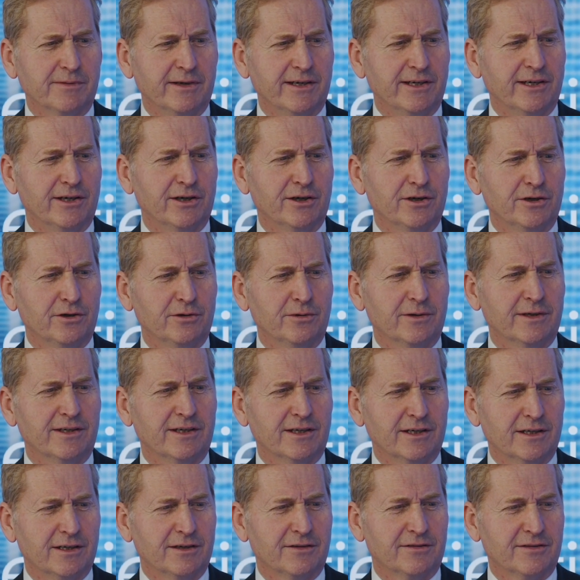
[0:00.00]
me, who on
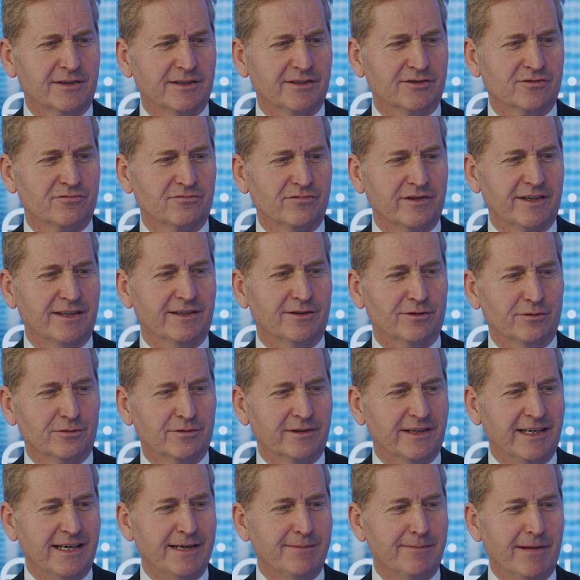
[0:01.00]
earth has written
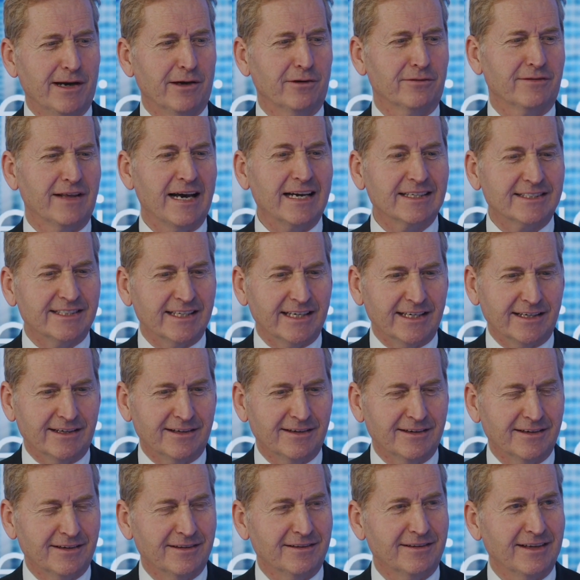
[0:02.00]
or emailed that in?
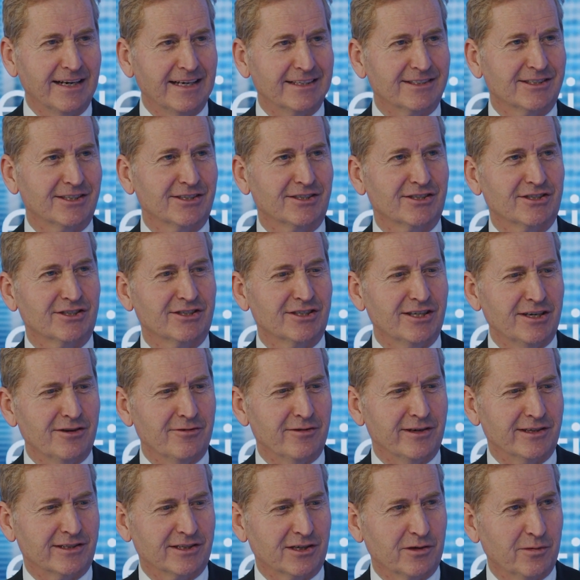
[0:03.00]
That's a
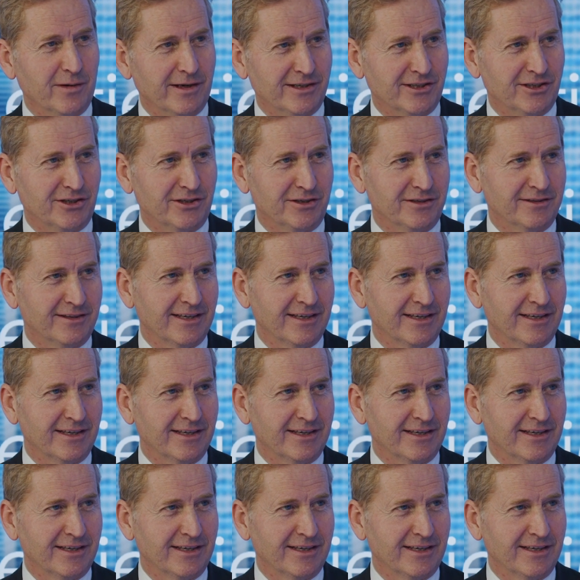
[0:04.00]
serious question.